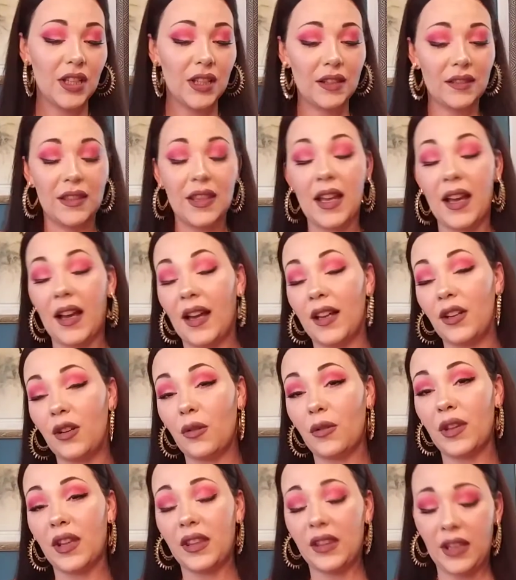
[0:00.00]
I know
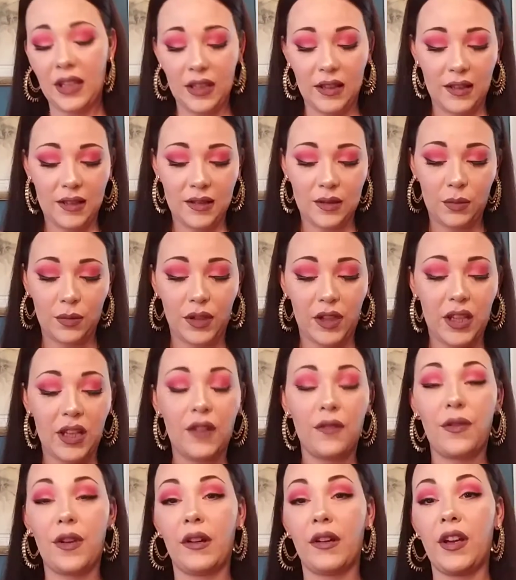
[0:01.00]
that he is
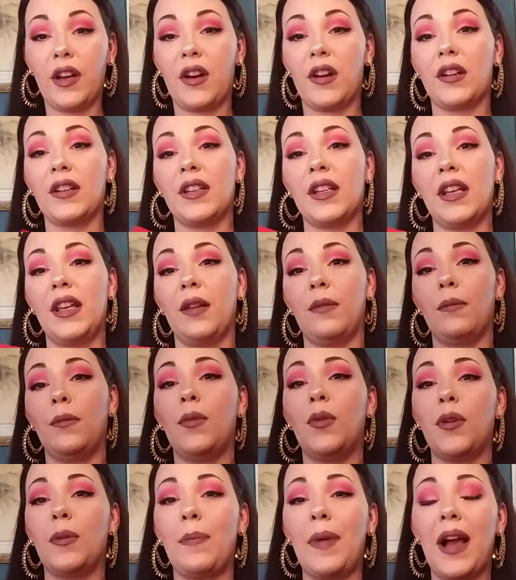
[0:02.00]
working very hard to get
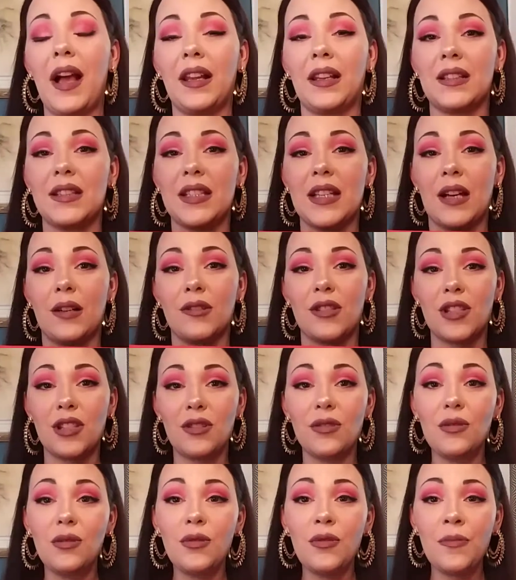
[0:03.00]
more palettes out
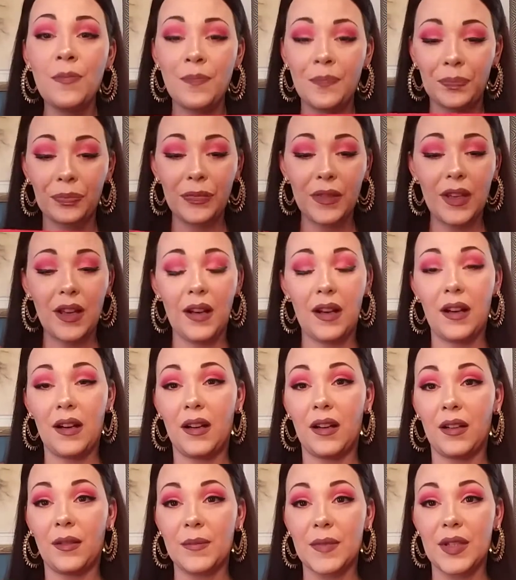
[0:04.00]
soon.
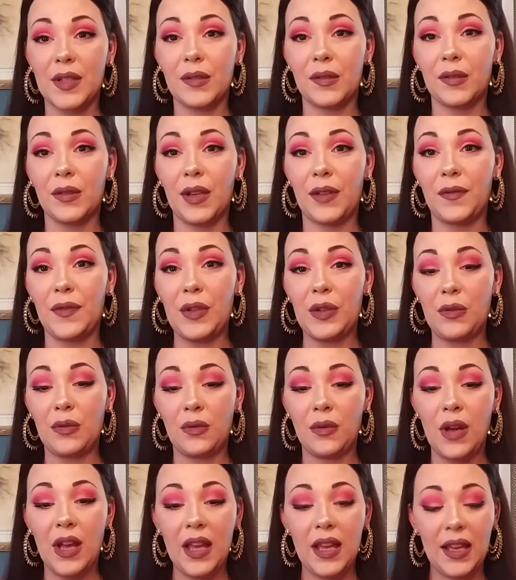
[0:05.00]
So if
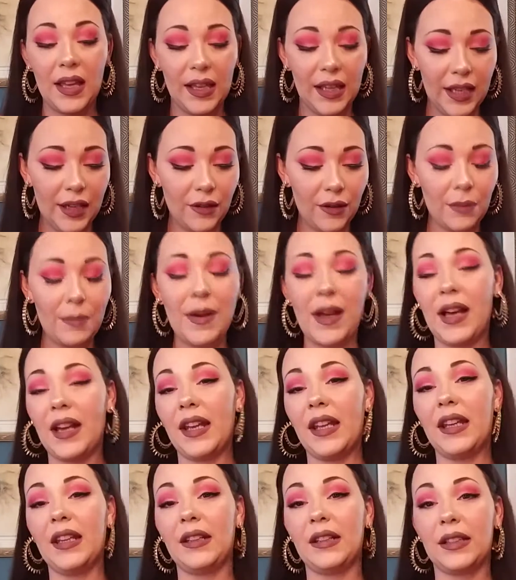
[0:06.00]
you hear about
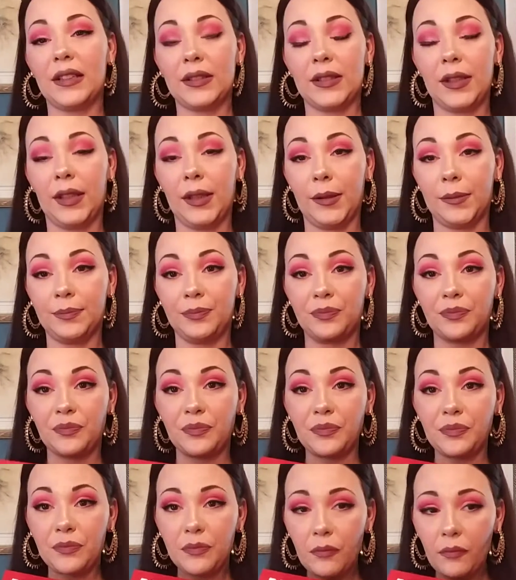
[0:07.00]
it,
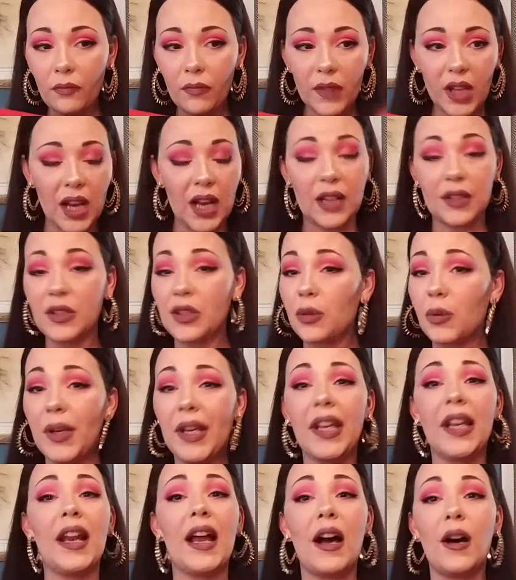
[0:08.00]
I'll tweet
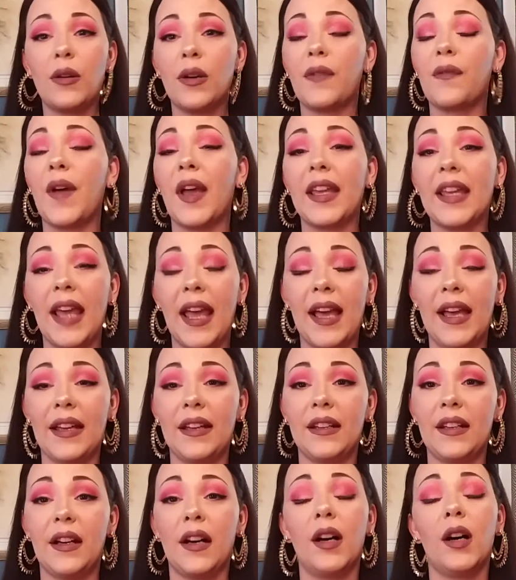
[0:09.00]
it out if I
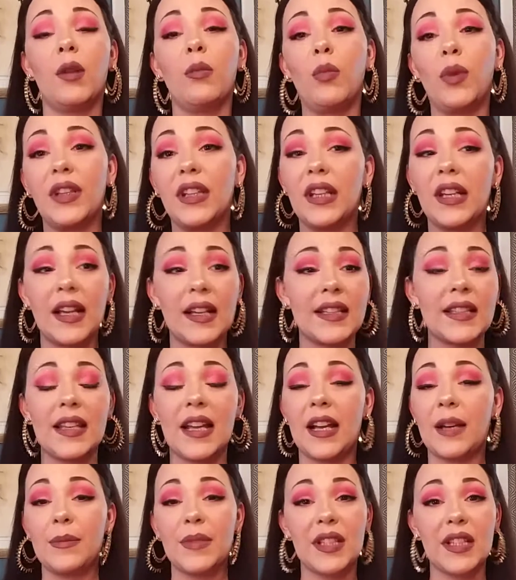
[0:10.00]
can when the next
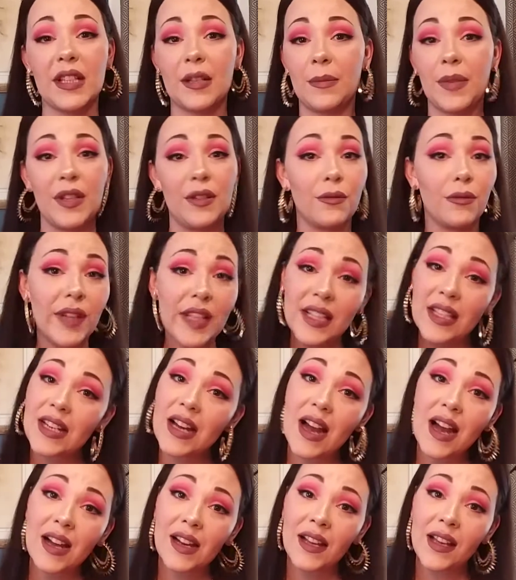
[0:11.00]
time it's going to be in
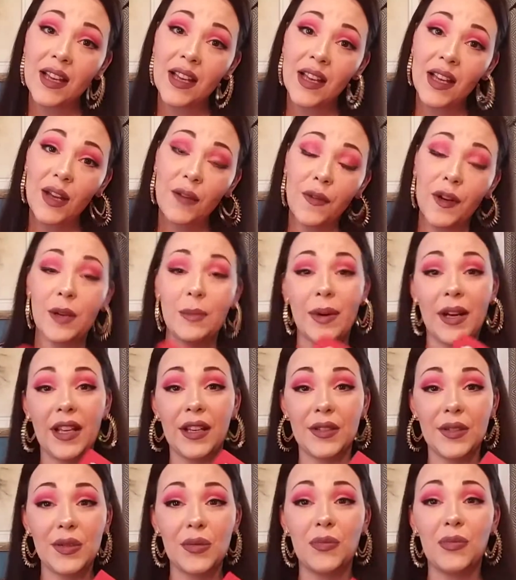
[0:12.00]
restock for anybody
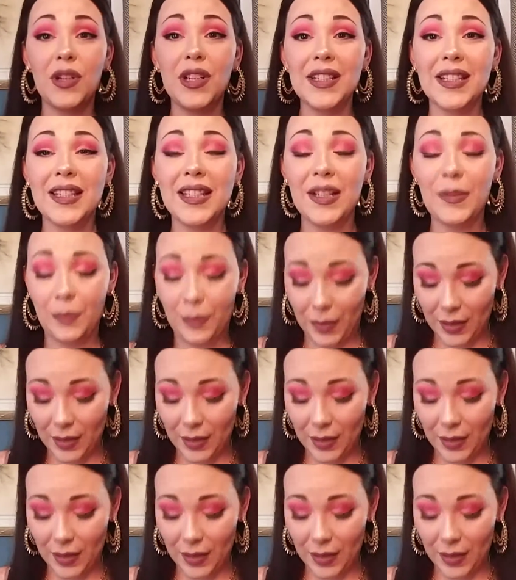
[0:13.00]
else who wants it.